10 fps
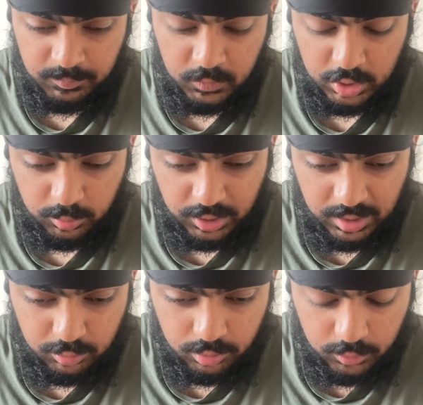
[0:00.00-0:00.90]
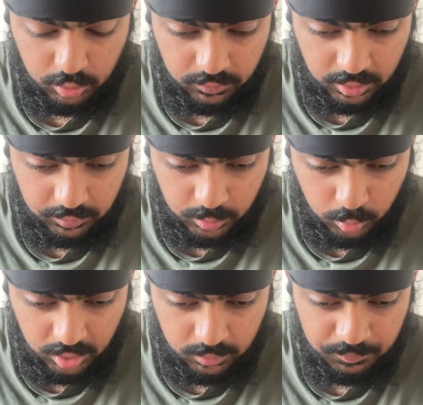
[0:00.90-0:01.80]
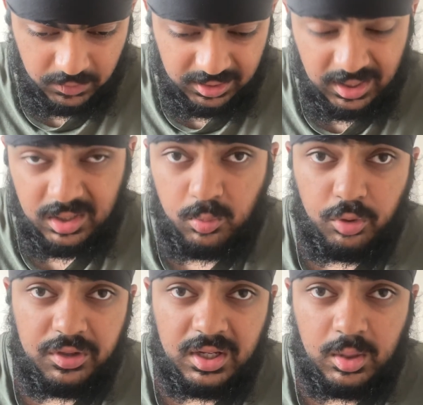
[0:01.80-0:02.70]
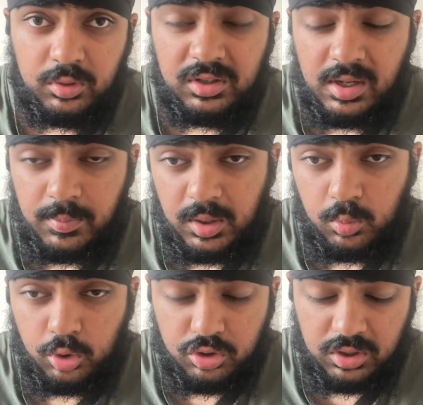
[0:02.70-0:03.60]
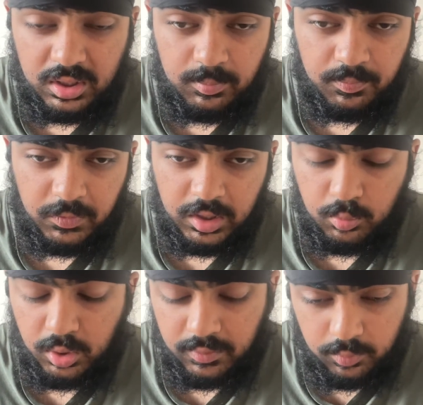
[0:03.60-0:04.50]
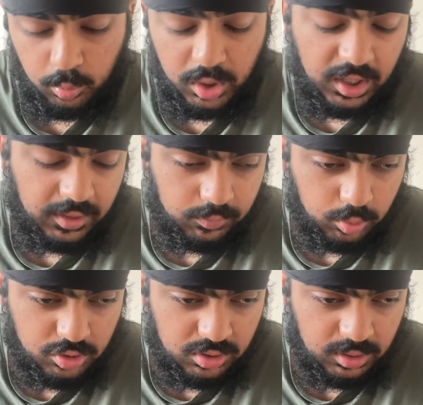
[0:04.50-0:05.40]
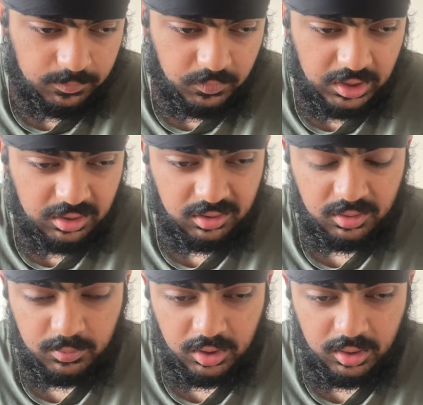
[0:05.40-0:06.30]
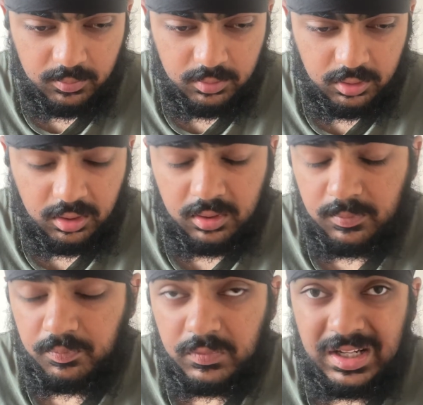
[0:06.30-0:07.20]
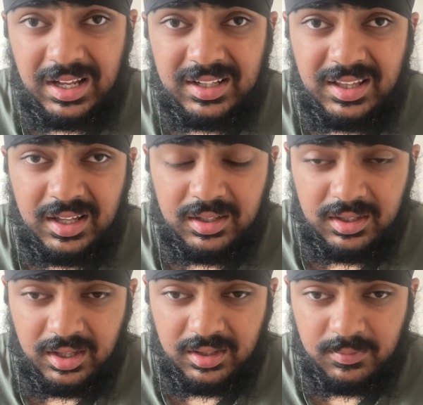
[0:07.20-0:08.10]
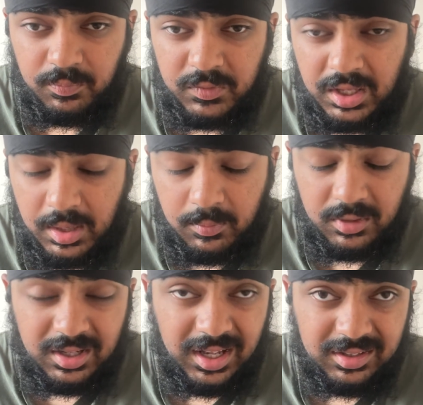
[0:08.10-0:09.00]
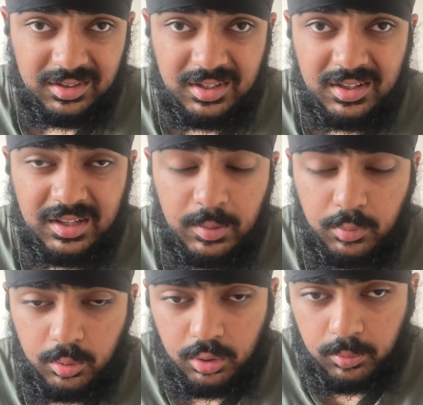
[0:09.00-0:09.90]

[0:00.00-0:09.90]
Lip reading: Someone Amorim knows very, very well. Again, the one thing I would say about watching him, and when I have watched him, he does sometimes lack that tenacity and tempo on the